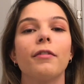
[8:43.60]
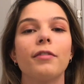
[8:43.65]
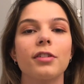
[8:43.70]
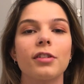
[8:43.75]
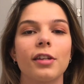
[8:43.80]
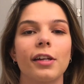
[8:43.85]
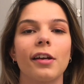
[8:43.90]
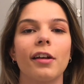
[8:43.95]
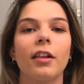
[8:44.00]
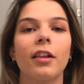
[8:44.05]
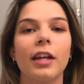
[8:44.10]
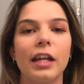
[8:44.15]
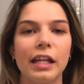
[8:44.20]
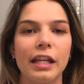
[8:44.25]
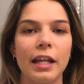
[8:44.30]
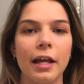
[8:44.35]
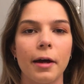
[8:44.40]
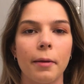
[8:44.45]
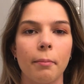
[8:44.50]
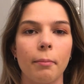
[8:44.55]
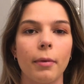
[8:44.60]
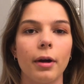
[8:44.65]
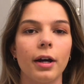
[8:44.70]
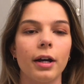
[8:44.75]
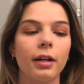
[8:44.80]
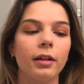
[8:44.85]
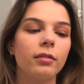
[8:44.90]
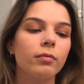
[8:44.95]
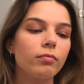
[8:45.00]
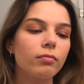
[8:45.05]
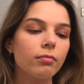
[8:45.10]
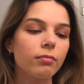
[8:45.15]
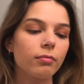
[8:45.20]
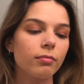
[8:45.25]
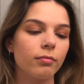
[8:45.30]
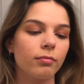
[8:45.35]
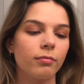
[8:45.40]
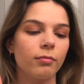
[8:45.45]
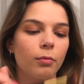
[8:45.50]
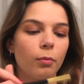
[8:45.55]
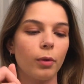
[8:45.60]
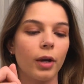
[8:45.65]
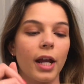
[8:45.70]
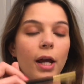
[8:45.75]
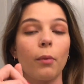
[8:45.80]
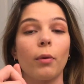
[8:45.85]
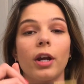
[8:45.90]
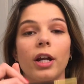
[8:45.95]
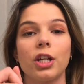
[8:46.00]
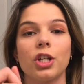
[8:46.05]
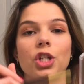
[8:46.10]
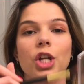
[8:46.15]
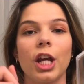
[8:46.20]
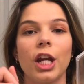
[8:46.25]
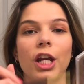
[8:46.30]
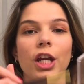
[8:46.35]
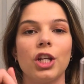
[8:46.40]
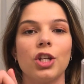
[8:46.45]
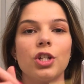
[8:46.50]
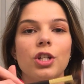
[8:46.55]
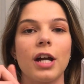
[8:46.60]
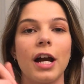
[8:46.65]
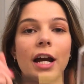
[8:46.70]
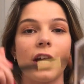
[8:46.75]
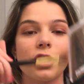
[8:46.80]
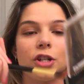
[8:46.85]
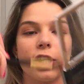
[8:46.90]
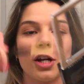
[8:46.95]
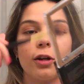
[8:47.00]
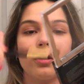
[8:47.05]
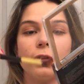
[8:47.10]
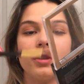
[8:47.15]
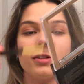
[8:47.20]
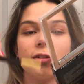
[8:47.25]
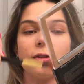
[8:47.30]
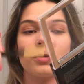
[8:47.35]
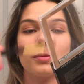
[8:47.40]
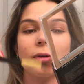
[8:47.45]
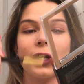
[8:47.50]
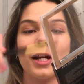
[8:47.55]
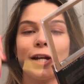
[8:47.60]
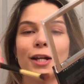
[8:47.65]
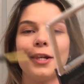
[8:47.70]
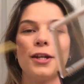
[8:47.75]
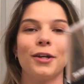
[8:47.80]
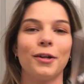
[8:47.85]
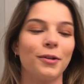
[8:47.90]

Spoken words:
obviously clean them, but when I want to change eyeshadow, this is what I do.